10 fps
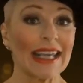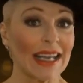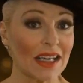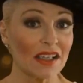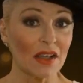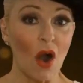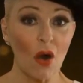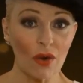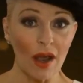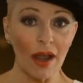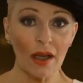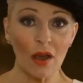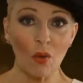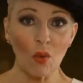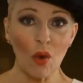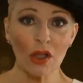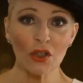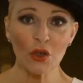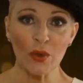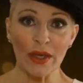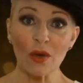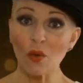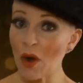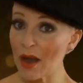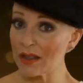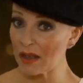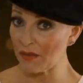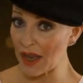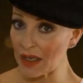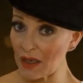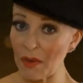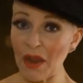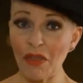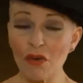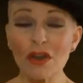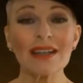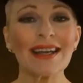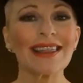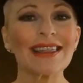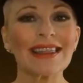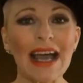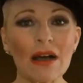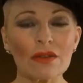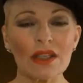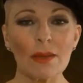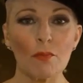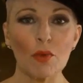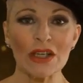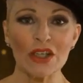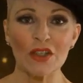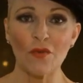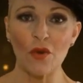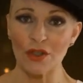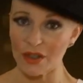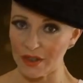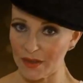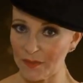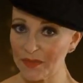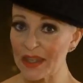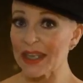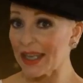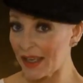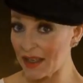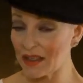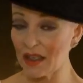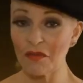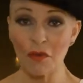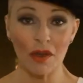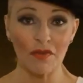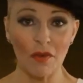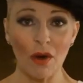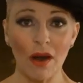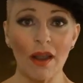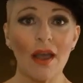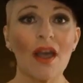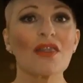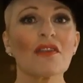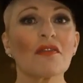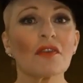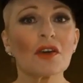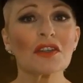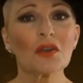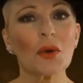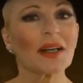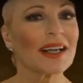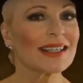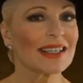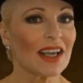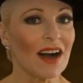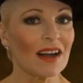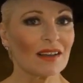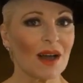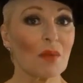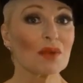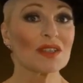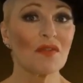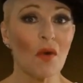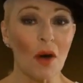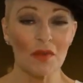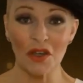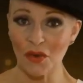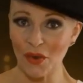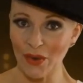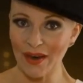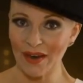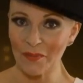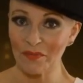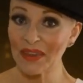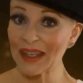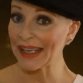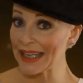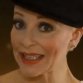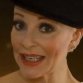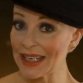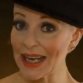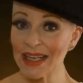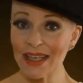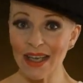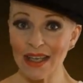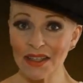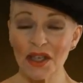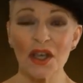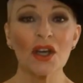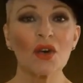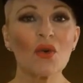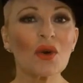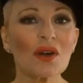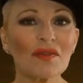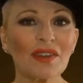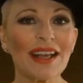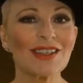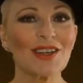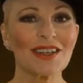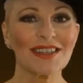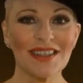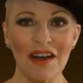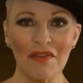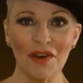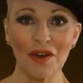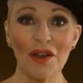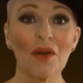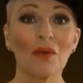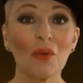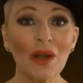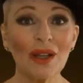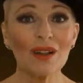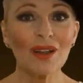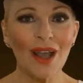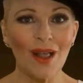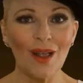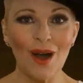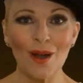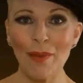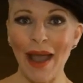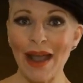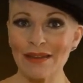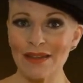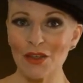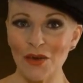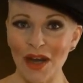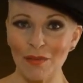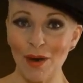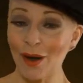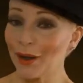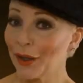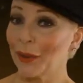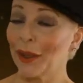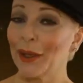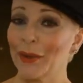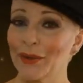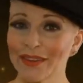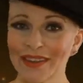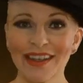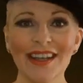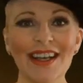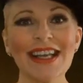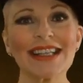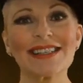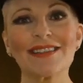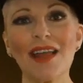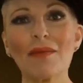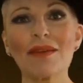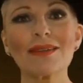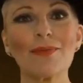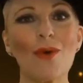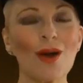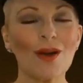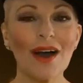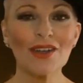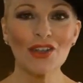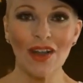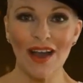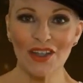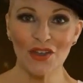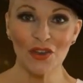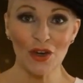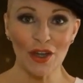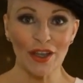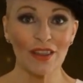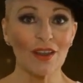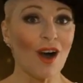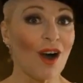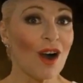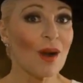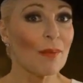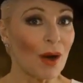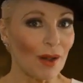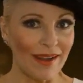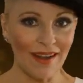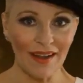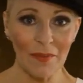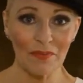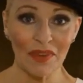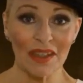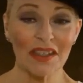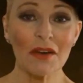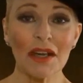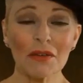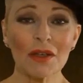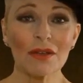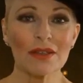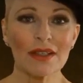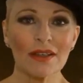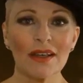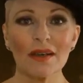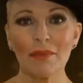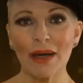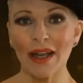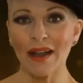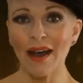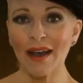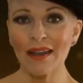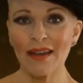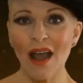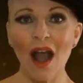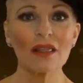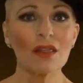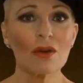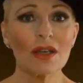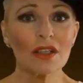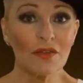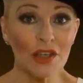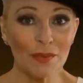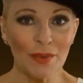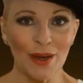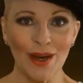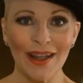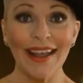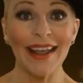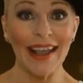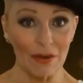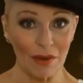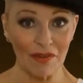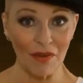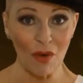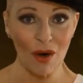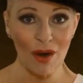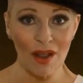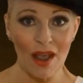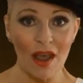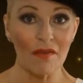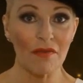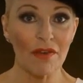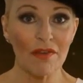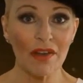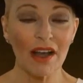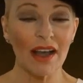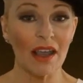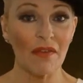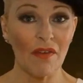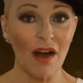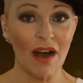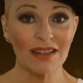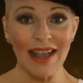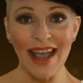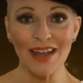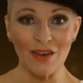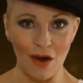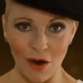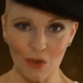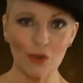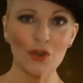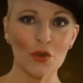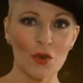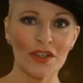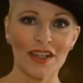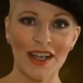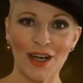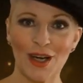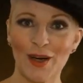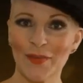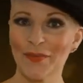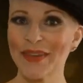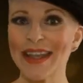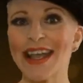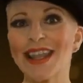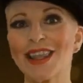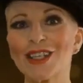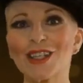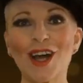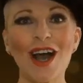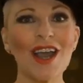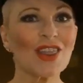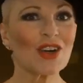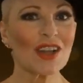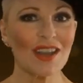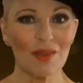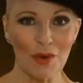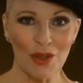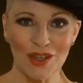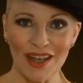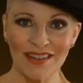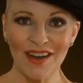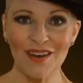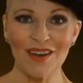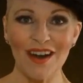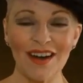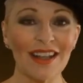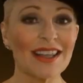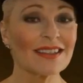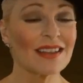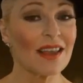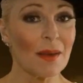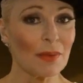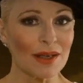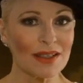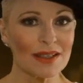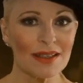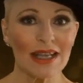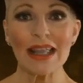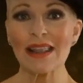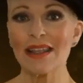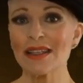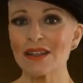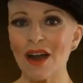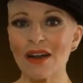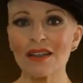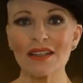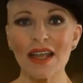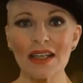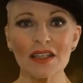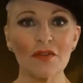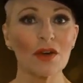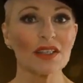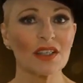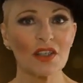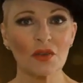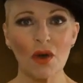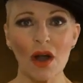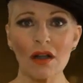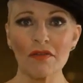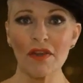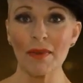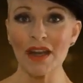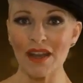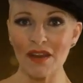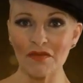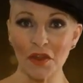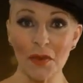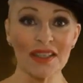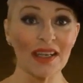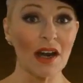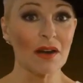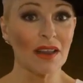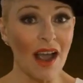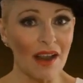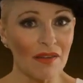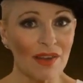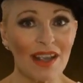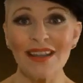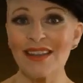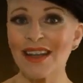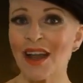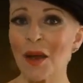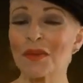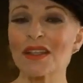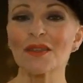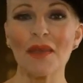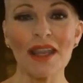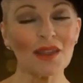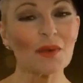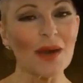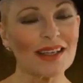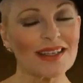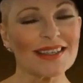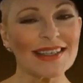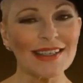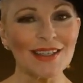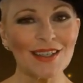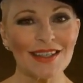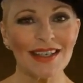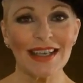In 1809, Walcheren was invaded by 39,000 British forces. In 1844, the first organized yacht club was formed in New York. In 1898, cornflakes are discovered. Will Kellogg patents the trademark. Who knew? Celebrities born on July 30th are Paul Anka, Terry Crews, Buddy Guy, Laurence Fishburne, Henry Ford, Vivica A. Fox, and Arnold Schwarzenegger. The July 30th birthday tarot card is the Empress. This card stands for a strong feminine influence in our life that helps us make the right decisions.